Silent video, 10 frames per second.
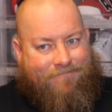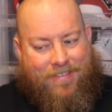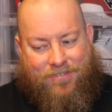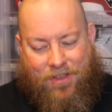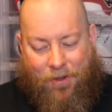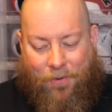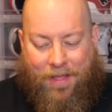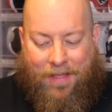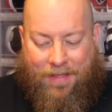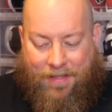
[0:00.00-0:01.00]
So,
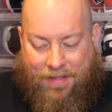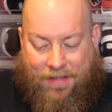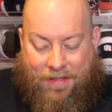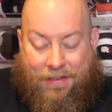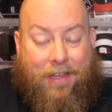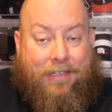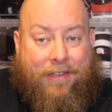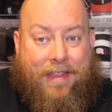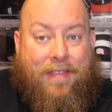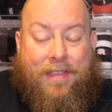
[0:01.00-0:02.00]

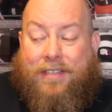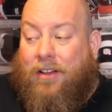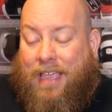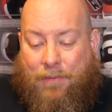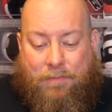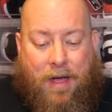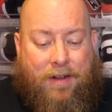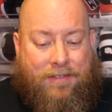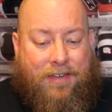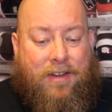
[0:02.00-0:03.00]
luckily, these all came in
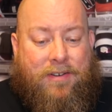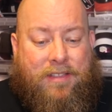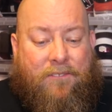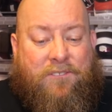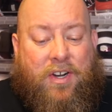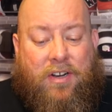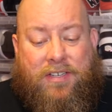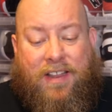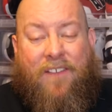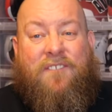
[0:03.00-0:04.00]
box. So here is the
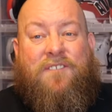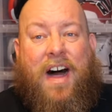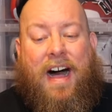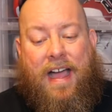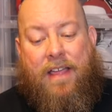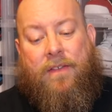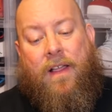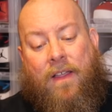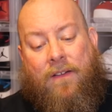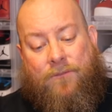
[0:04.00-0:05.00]
first five
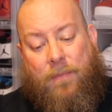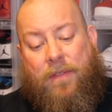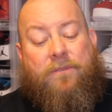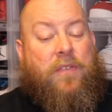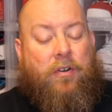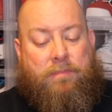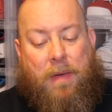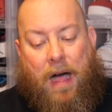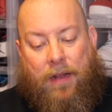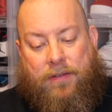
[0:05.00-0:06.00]
from the first
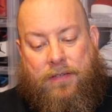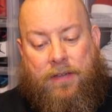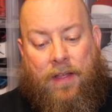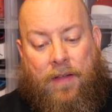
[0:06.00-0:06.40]
box.